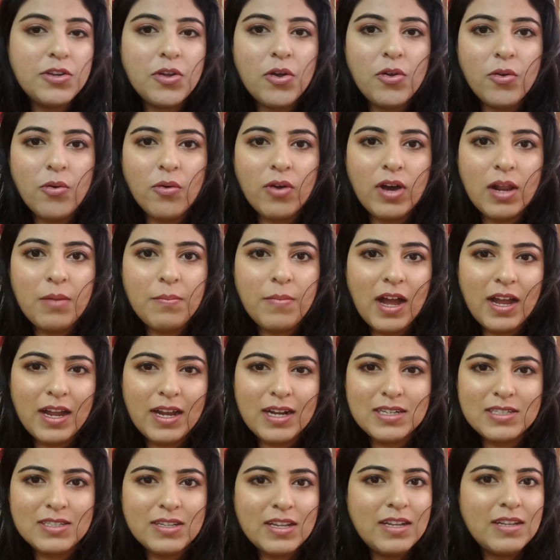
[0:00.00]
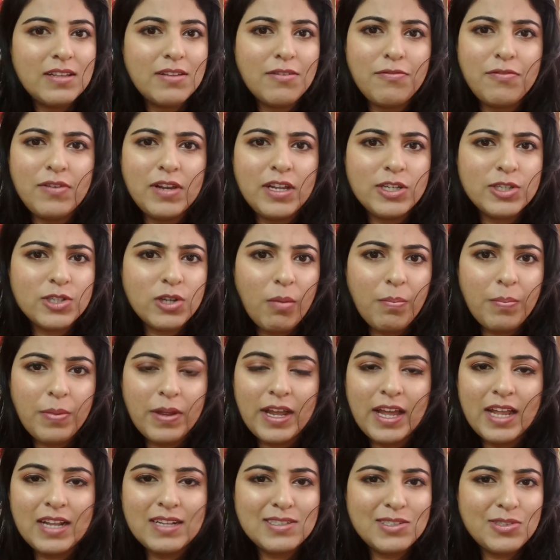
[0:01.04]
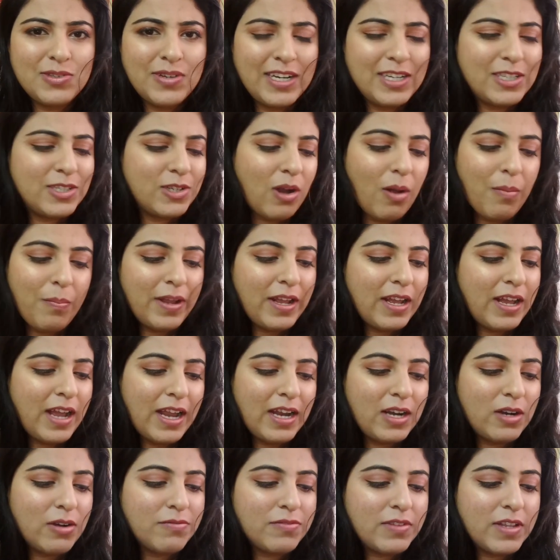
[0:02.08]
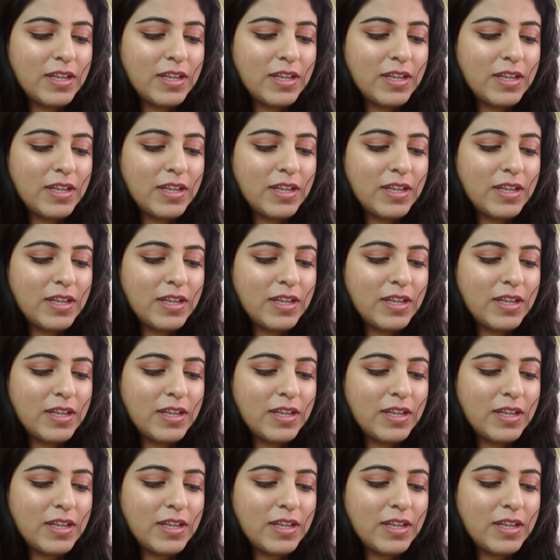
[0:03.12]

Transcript: your local markets in the flea shopping and street shopping kind